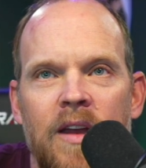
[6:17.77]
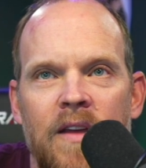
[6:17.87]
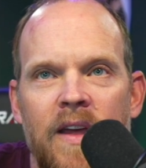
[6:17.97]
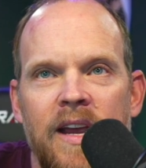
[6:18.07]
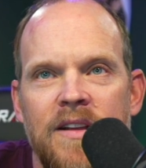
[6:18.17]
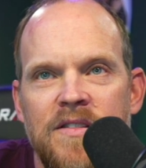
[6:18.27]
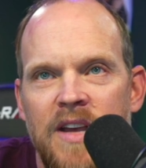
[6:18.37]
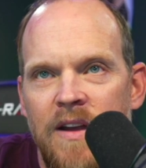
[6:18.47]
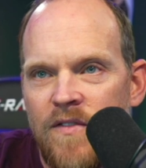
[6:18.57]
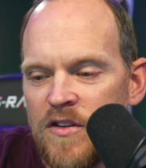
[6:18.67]
and they can
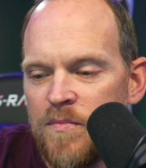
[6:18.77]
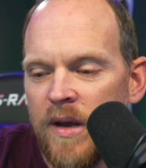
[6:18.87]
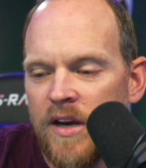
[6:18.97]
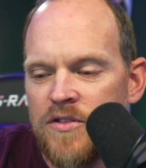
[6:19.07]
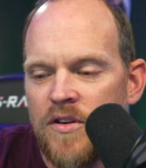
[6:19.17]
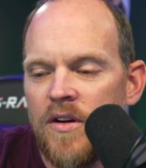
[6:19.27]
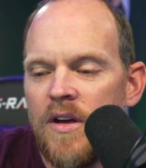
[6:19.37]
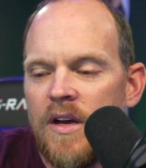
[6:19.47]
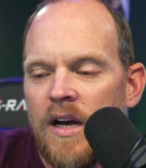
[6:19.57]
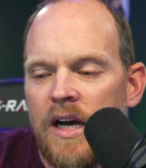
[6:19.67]
save this picture
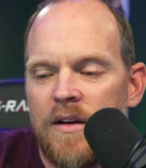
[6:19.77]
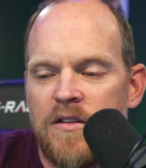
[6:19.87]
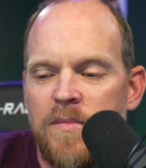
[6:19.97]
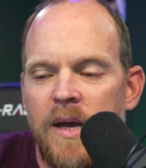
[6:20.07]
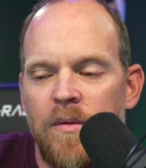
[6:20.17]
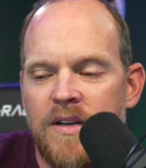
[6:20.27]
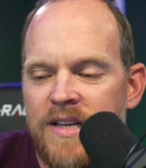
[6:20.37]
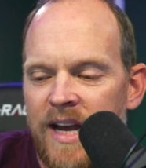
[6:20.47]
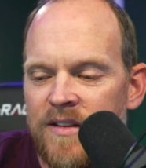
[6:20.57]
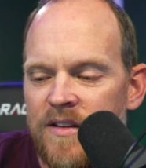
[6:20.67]
to be able to
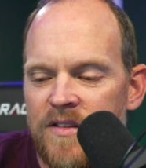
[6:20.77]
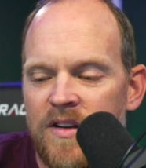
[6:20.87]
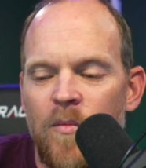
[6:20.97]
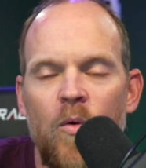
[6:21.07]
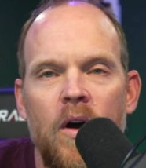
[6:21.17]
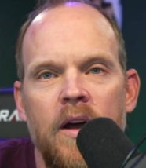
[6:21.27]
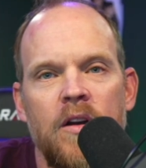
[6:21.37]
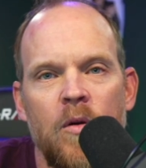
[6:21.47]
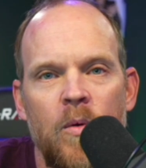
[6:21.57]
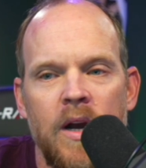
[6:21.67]
text it to someone
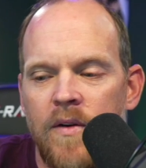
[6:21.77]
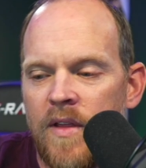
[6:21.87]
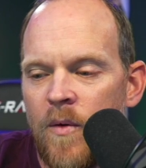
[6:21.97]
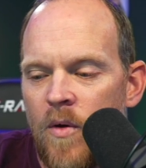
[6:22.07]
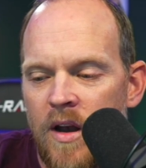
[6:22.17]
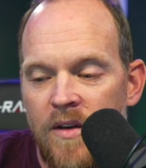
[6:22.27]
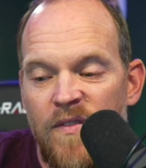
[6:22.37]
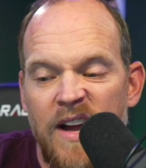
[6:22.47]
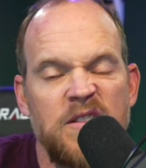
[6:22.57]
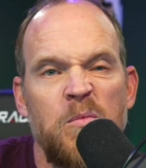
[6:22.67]
or whatever they want,
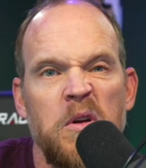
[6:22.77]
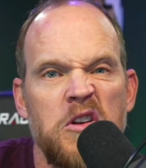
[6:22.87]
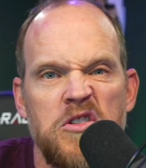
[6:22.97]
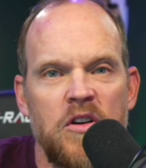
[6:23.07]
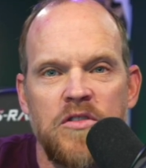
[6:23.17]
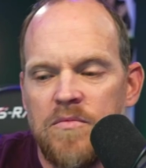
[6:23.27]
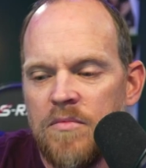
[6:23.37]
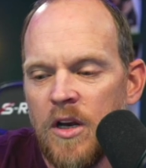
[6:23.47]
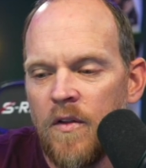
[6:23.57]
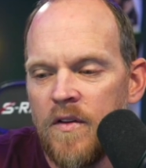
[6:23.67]
invite someone to church,
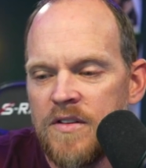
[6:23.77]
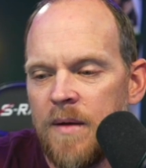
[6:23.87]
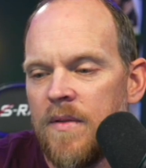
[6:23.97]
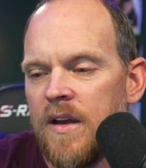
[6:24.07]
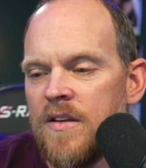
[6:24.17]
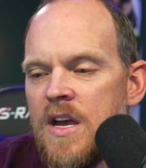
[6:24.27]
those type of things.